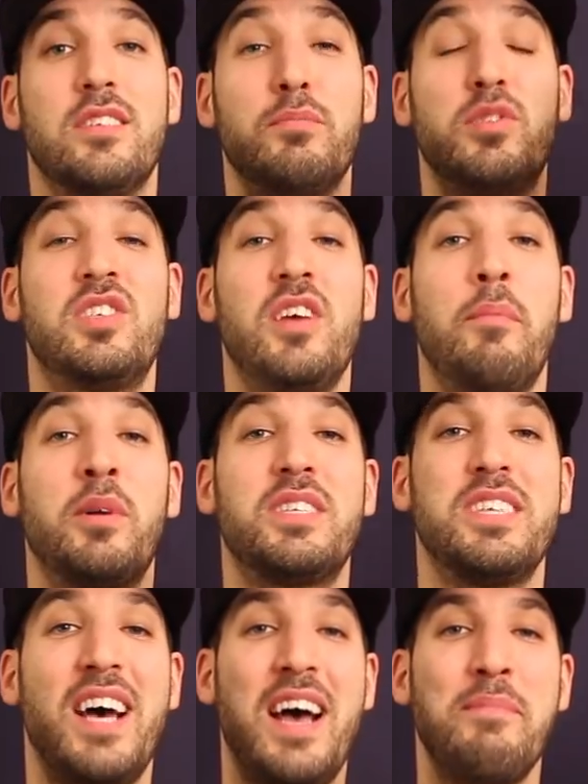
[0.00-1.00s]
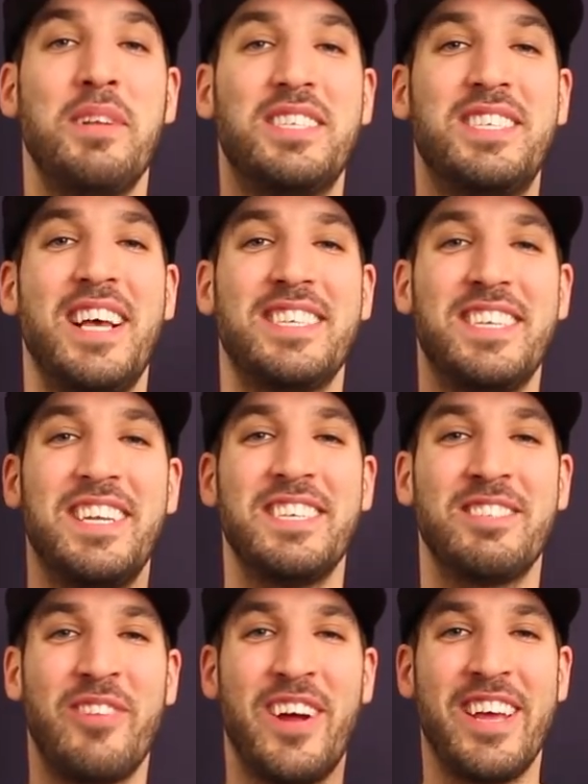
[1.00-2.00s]
Some summertime
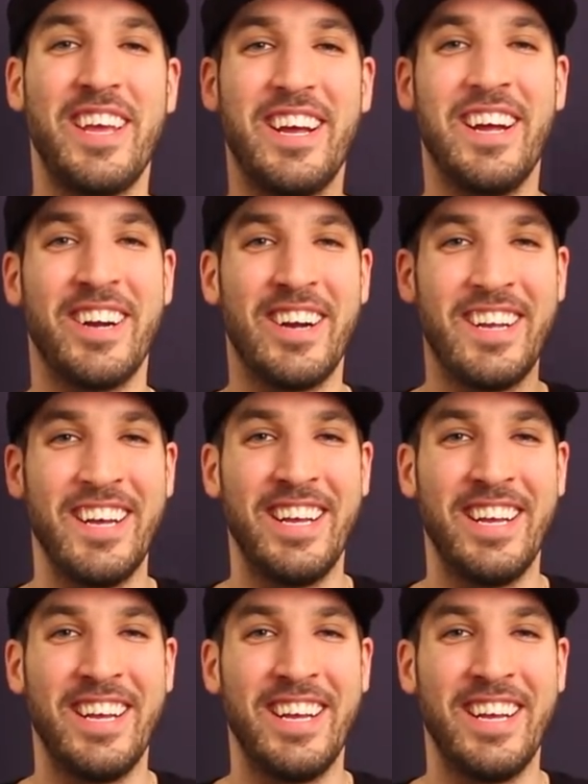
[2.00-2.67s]
necessities right here.